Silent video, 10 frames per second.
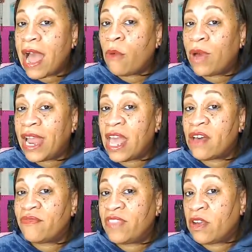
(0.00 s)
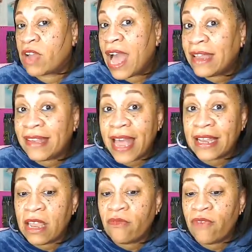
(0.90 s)
I want to have their contact
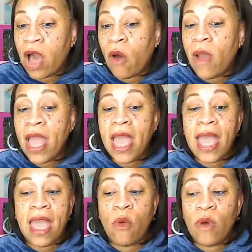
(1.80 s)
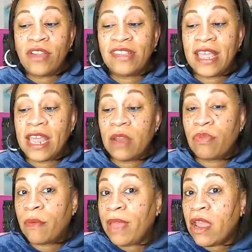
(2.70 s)
info, and once they get in
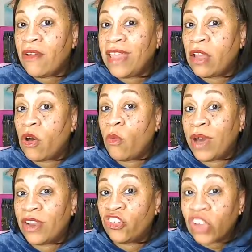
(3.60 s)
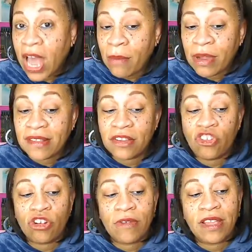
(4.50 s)
Premiere, they're going to want to shop because the
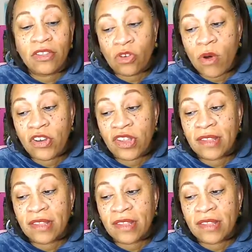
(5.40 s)
jewelry is gorgeous.